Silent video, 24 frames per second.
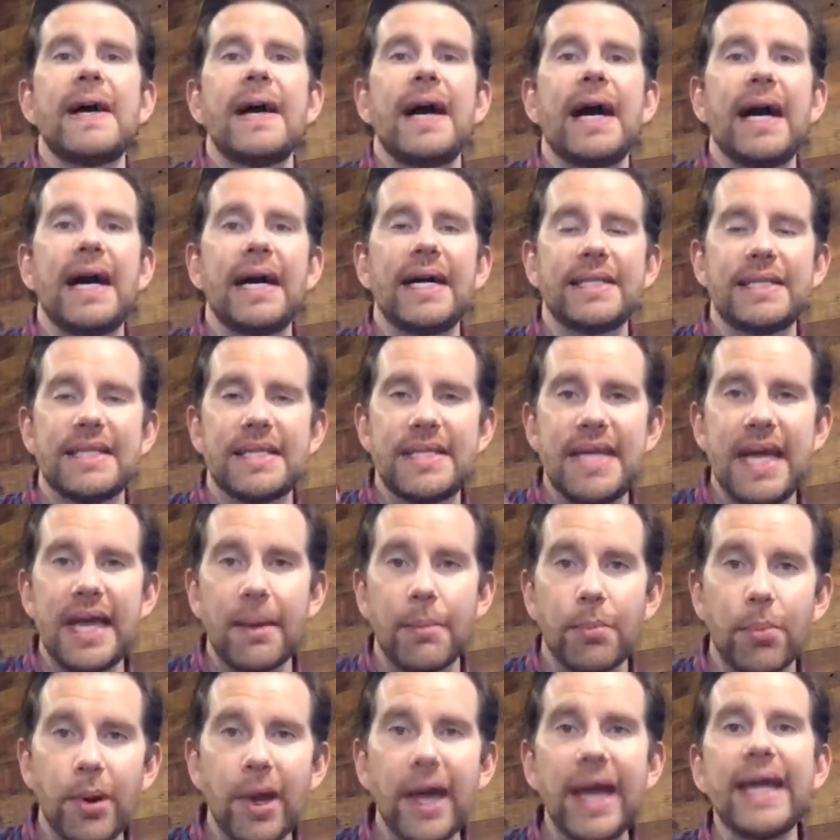to take a
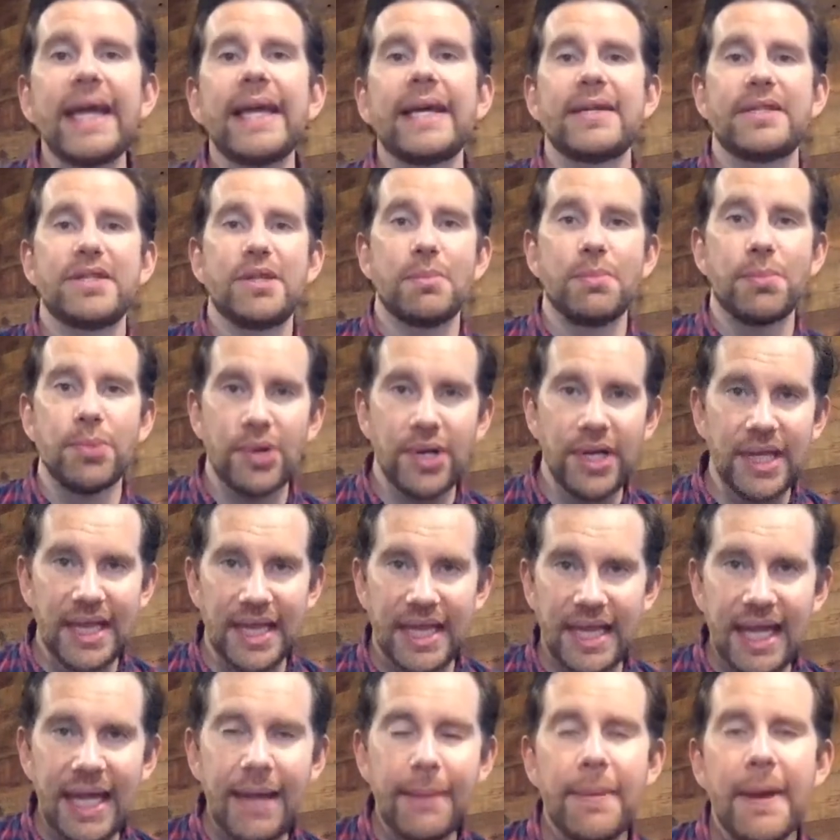break, to breathe
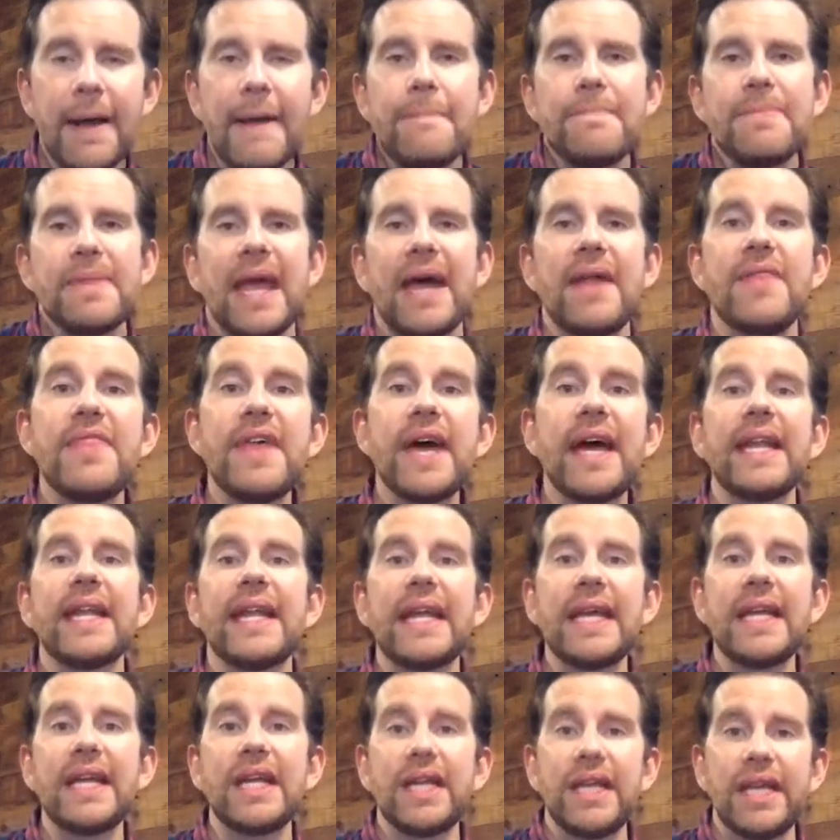deep, and then
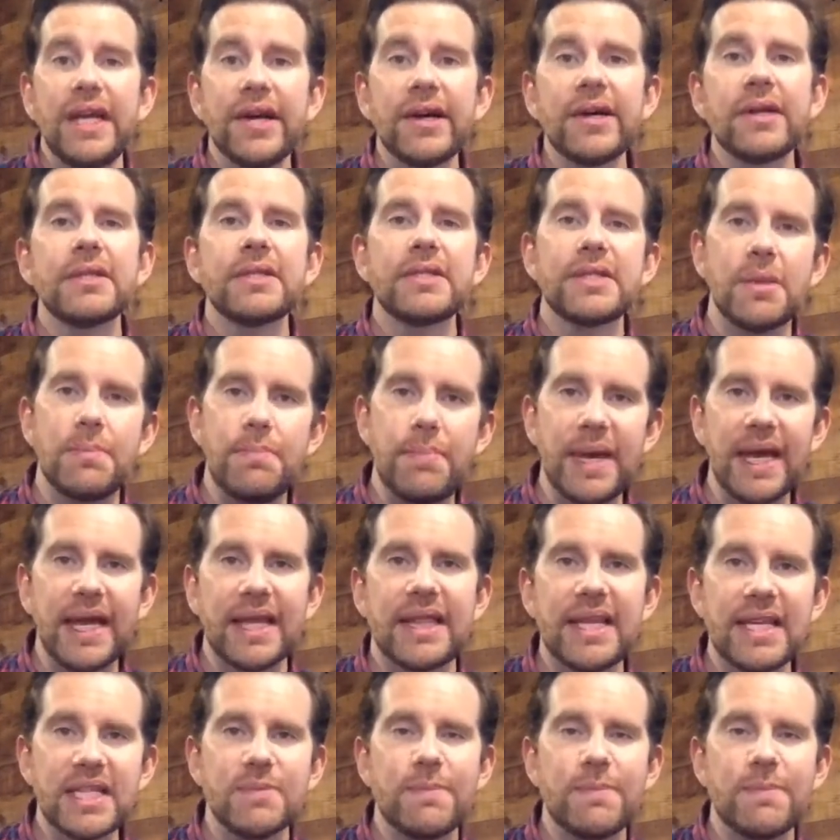in a year to pick this